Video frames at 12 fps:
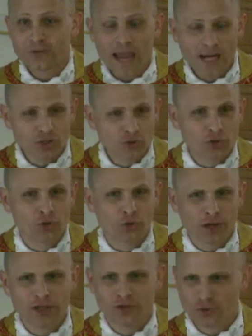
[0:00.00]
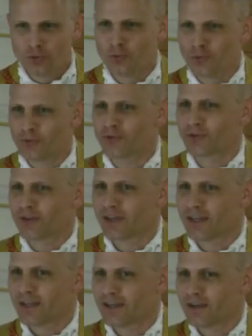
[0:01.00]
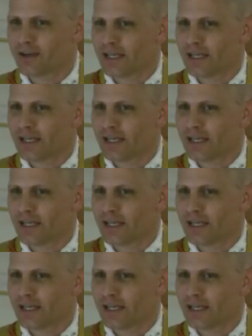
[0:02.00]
And that's actually great news.